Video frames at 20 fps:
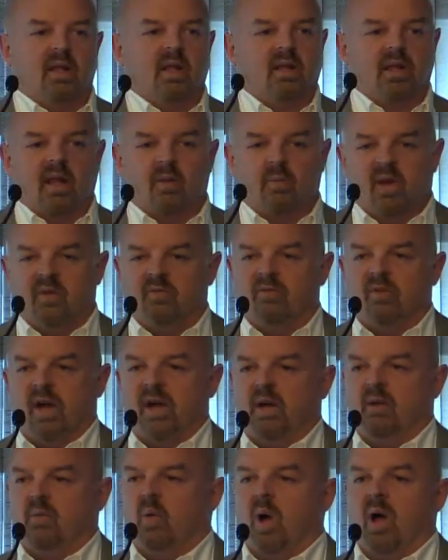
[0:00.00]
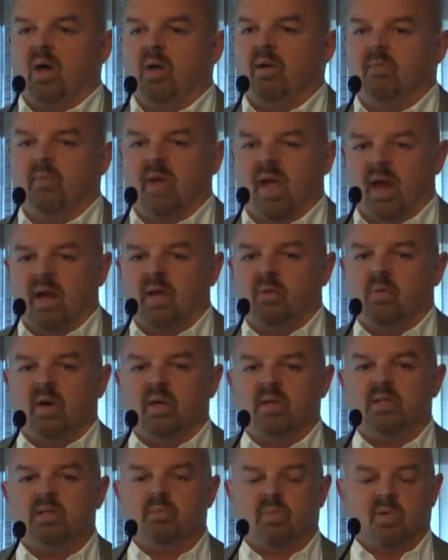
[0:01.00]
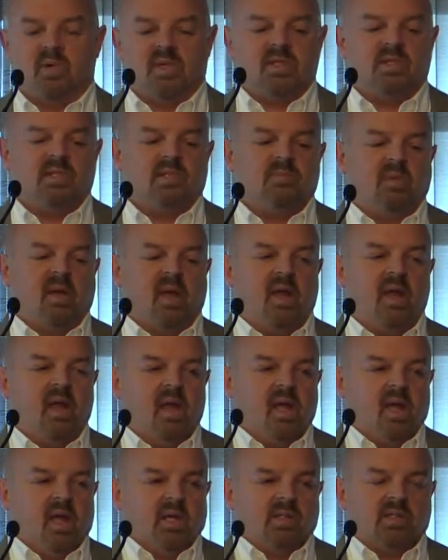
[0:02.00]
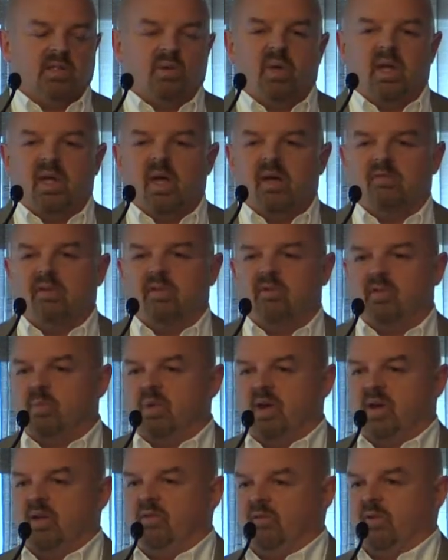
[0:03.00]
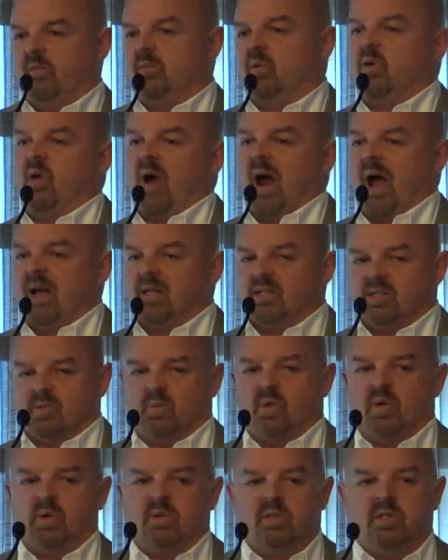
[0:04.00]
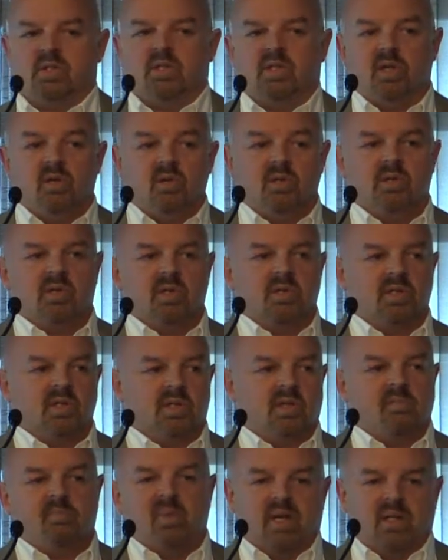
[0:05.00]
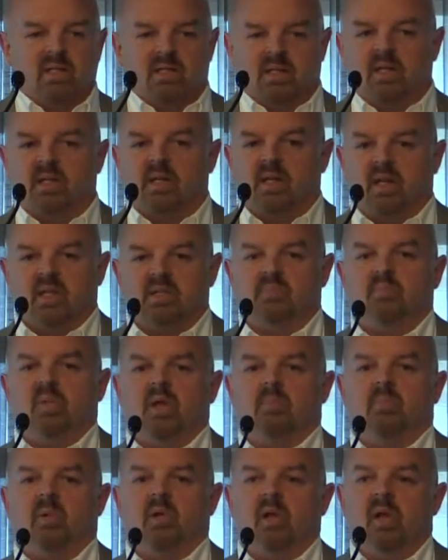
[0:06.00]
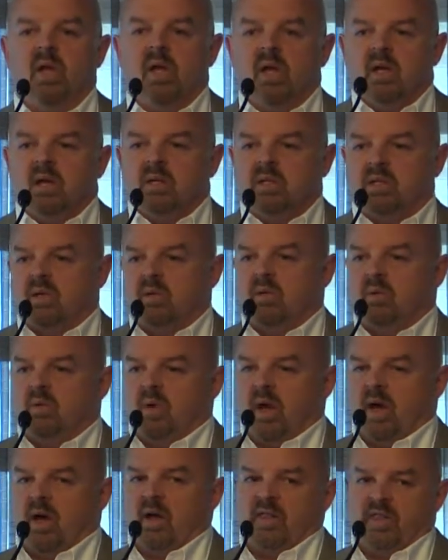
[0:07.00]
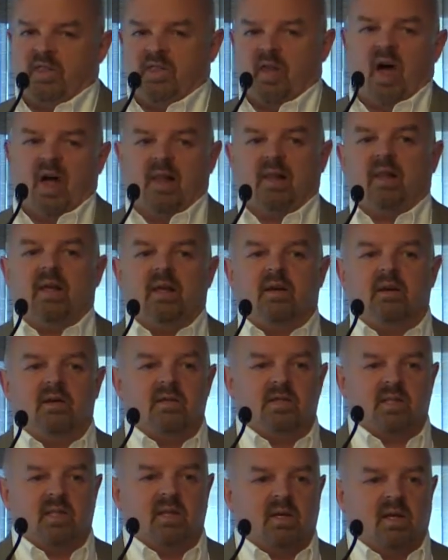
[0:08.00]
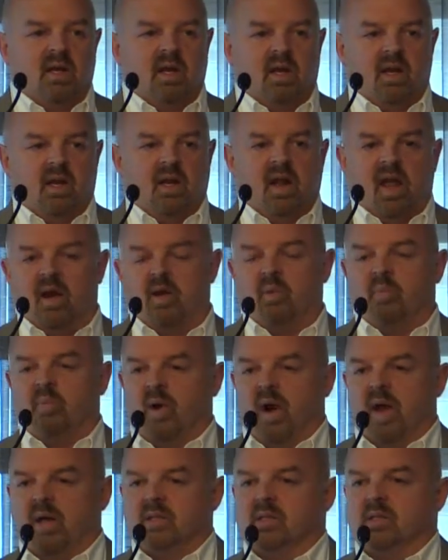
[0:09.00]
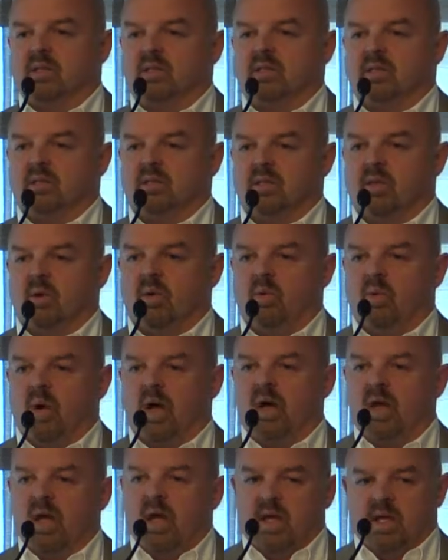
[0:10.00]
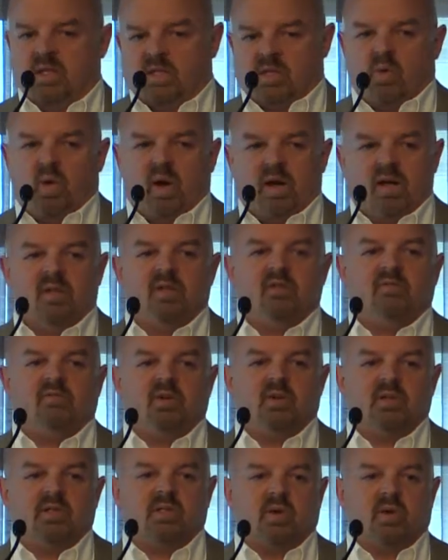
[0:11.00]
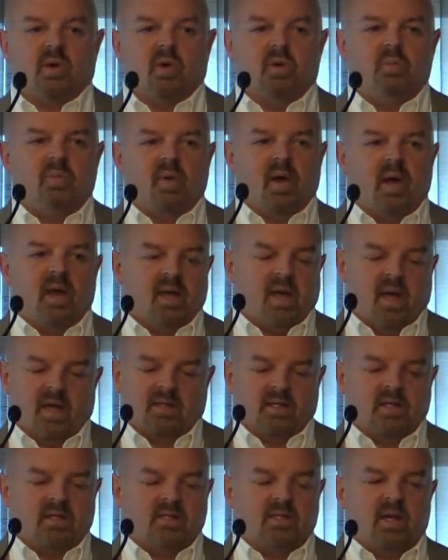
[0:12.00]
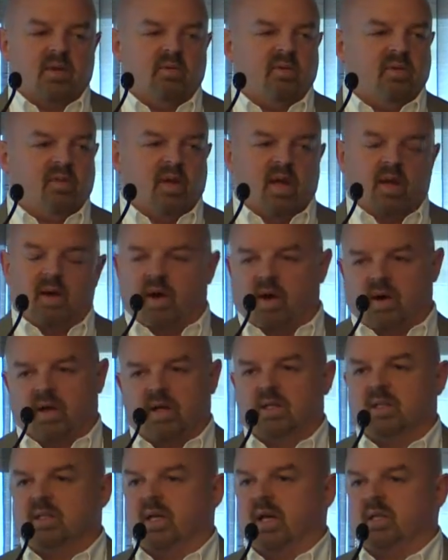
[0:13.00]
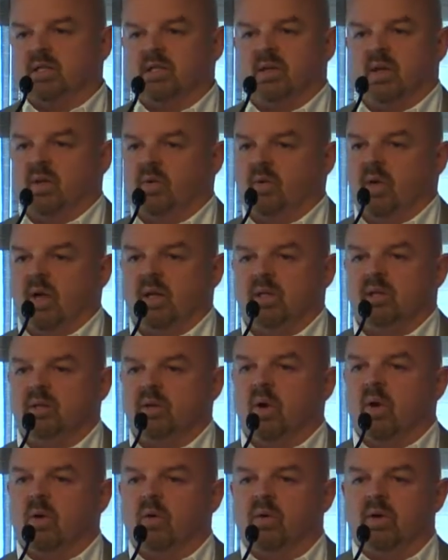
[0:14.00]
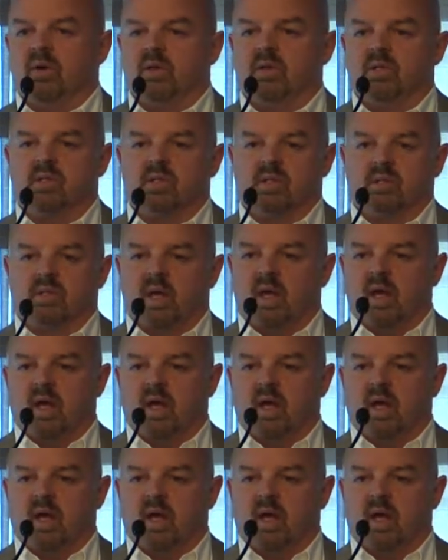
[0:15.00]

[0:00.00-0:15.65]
like that. We invite and welcome anyone to participate. So we have everybody from grassroots users, the picks and clicks people, to thought leaders in enterprises. So it's quite a diverse group. As I said, we've got architects all the way to owners,